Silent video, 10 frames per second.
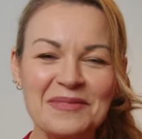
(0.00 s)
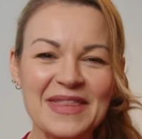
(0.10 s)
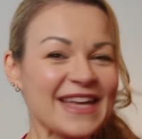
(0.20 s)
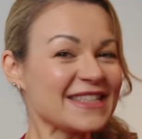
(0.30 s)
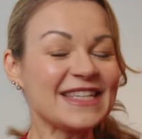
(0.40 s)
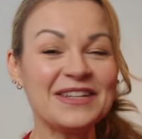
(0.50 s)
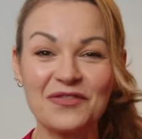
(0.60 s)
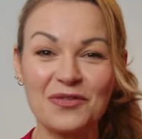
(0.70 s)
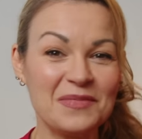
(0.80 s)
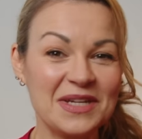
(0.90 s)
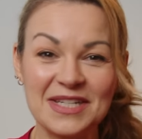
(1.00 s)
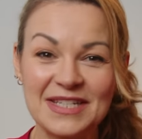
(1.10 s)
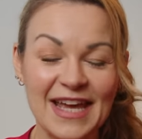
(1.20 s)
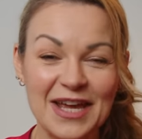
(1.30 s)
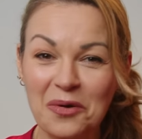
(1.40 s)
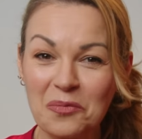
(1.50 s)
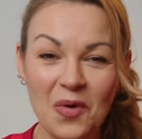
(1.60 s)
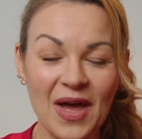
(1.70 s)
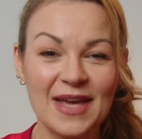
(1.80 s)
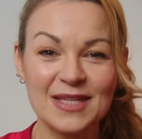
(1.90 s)
That's it from me today on
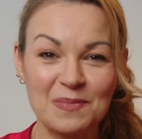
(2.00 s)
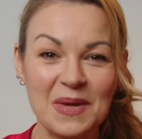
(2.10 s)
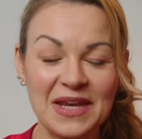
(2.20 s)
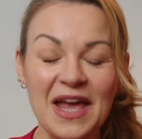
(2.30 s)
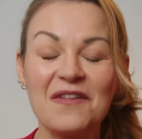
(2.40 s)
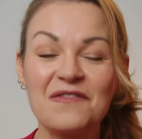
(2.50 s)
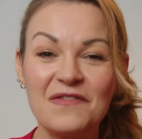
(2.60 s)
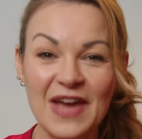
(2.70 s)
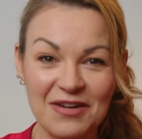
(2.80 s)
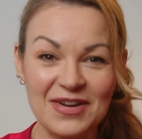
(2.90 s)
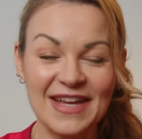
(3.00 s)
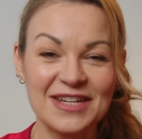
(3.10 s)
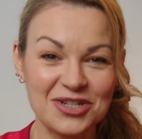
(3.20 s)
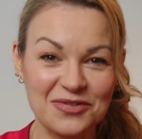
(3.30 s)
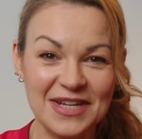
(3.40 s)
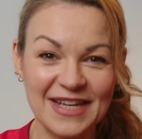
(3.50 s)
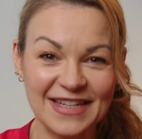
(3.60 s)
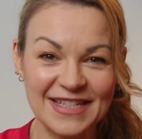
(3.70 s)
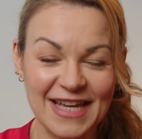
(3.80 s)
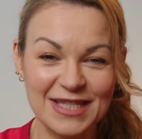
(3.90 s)
what has been a very
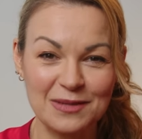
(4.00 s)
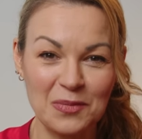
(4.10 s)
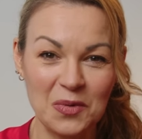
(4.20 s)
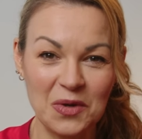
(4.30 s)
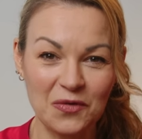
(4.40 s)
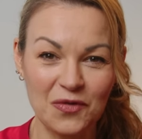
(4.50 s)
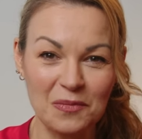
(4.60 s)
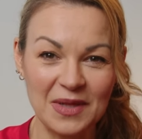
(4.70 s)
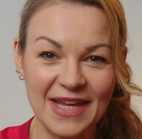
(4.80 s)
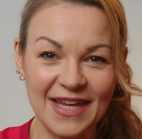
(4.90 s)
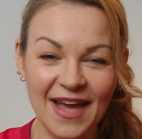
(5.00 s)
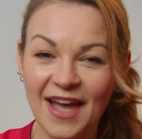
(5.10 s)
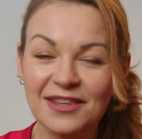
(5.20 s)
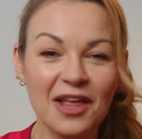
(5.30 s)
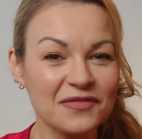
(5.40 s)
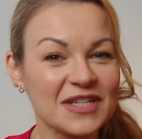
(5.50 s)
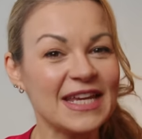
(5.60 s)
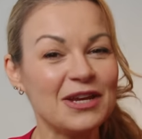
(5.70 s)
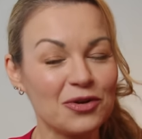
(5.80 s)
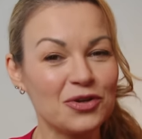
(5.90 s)
intriguing testimonial from Lee. I'd love to
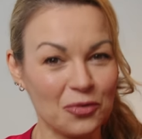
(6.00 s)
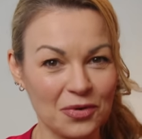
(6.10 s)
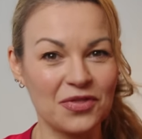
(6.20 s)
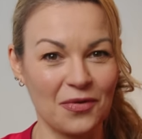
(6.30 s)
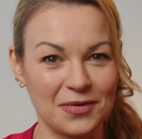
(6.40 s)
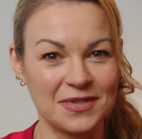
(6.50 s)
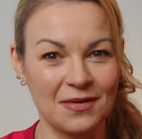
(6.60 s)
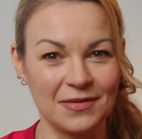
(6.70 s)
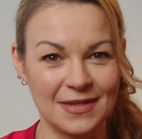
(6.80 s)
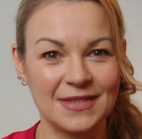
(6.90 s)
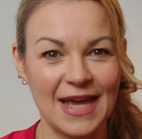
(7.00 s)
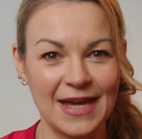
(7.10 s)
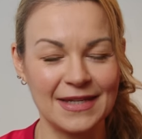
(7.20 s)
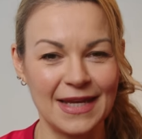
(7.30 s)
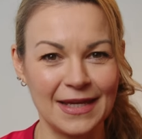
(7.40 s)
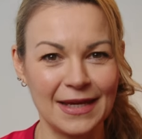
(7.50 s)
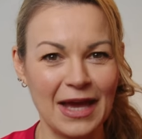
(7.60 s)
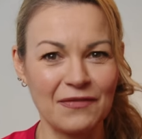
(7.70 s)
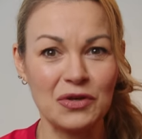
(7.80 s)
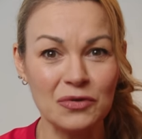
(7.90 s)
hear your thoughts on this technique.
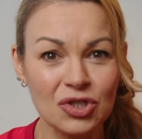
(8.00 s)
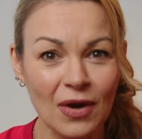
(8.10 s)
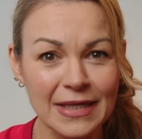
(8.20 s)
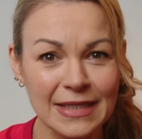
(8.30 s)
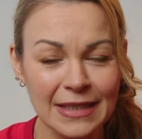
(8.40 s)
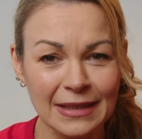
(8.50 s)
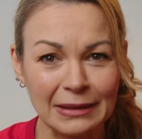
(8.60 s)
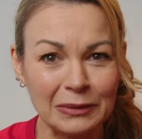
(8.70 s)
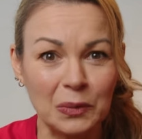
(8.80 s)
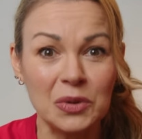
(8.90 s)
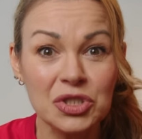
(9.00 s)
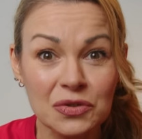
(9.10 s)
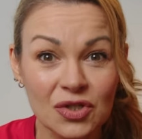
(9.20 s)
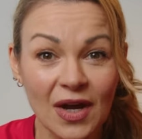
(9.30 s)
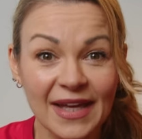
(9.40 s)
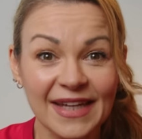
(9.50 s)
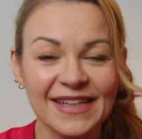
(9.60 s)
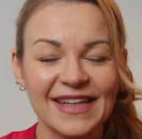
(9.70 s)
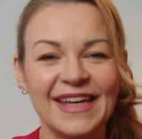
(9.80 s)
Have you tried it? Would you try it?